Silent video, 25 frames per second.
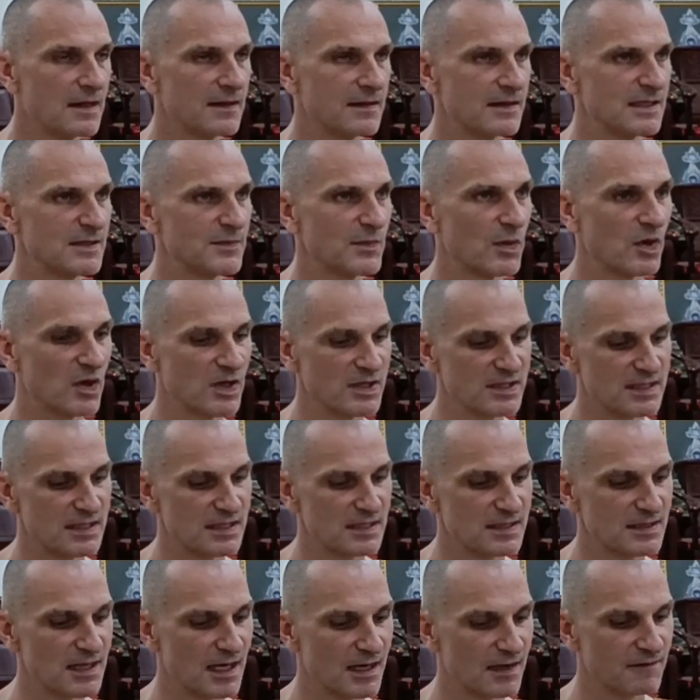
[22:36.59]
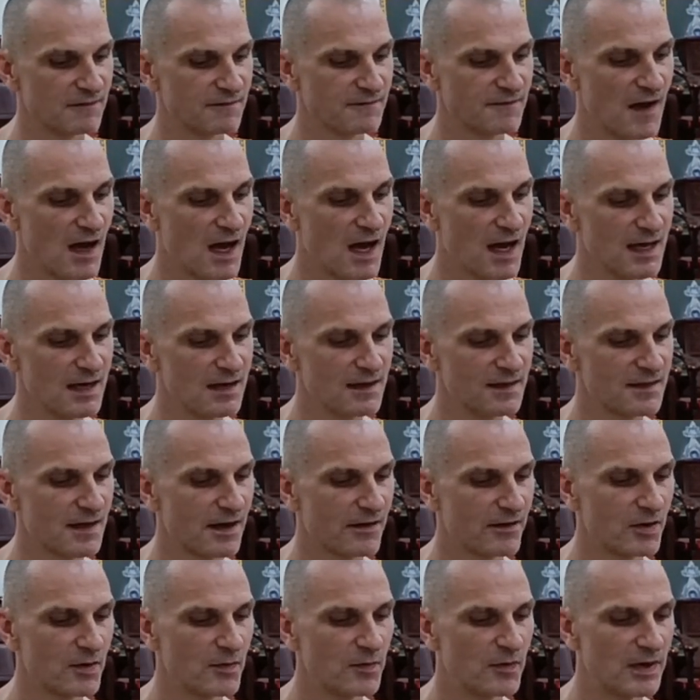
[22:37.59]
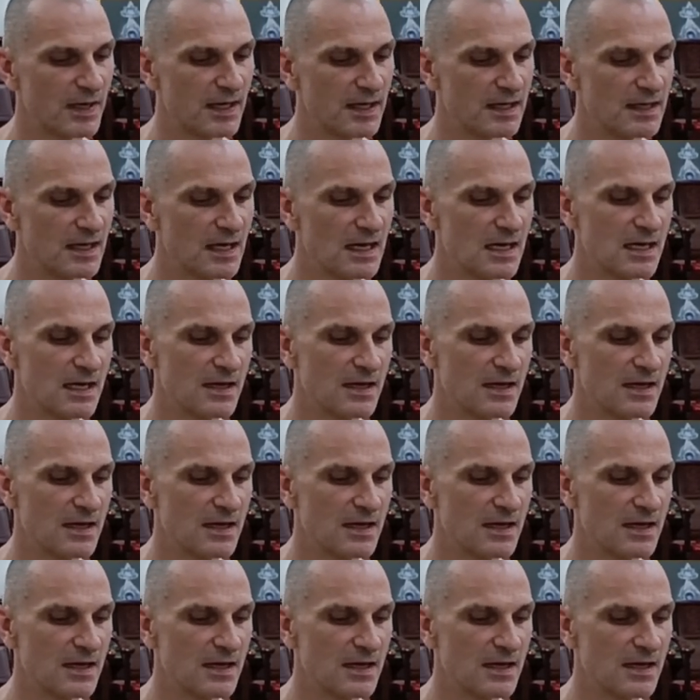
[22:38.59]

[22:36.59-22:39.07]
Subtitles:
This person is like a fine thoroughbred